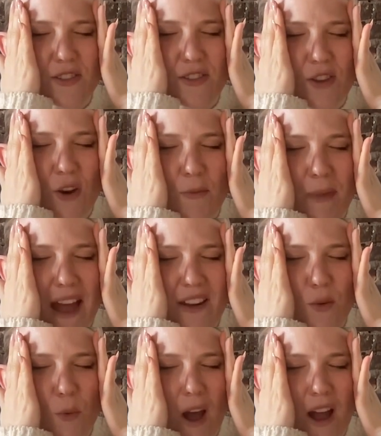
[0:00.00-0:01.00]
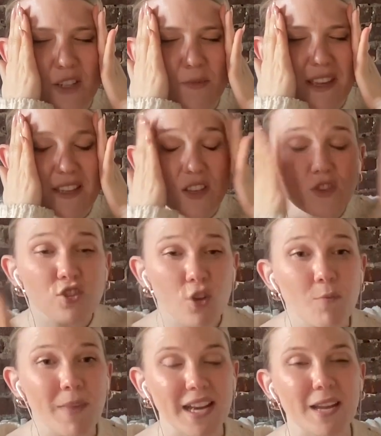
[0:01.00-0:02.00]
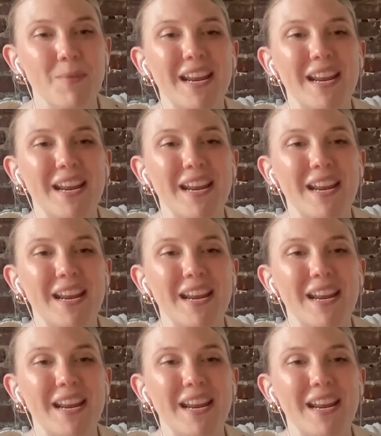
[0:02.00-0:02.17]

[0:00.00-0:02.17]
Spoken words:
so bad to watch because it's so manic,